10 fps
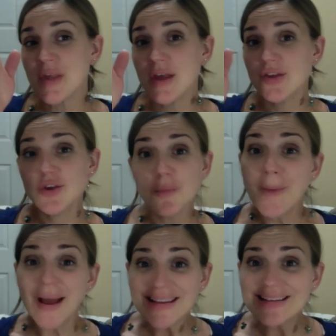you
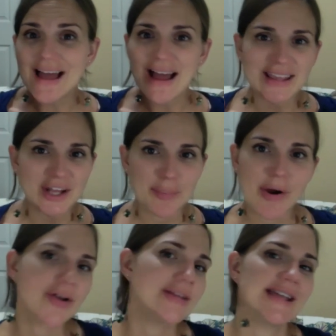might not get a
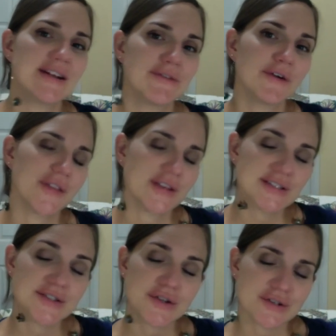party dated for this
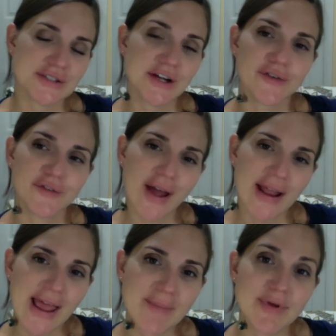Thursday or
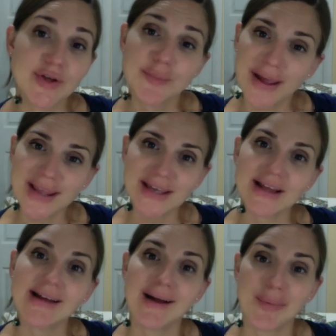Friday, but you might get
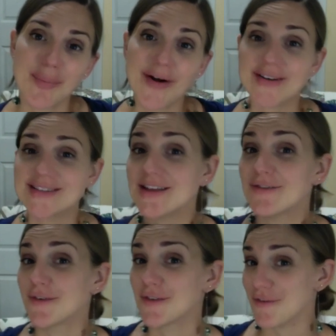a couple parties dated
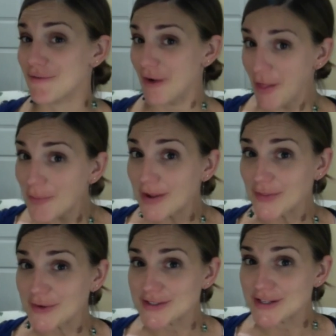for the following
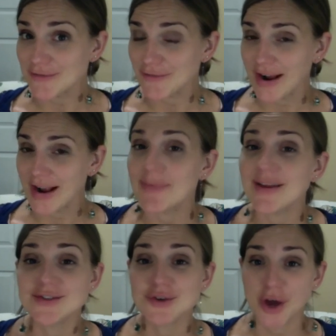Thursday or Friday
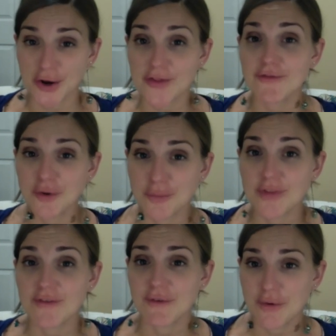because you got on the phone with
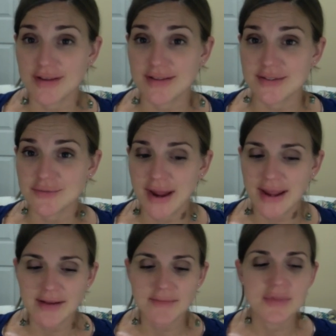a focus, right?